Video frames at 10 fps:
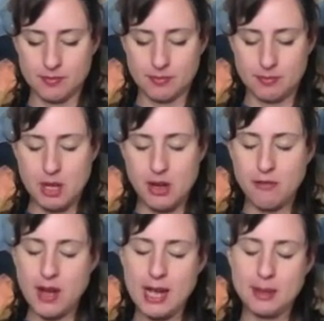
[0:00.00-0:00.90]
May you
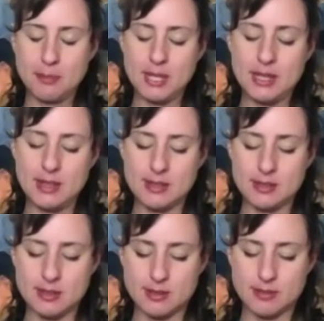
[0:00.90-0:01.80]
find
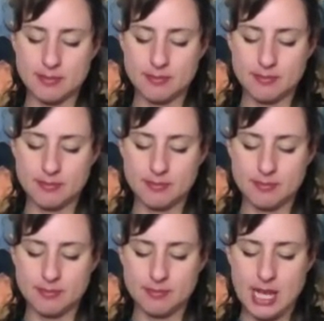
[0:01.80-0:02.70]
peace
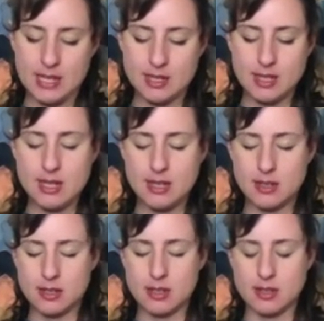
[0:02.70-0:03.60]
and an
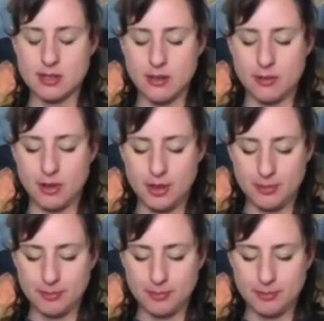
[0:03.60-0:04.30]
end to the suffering.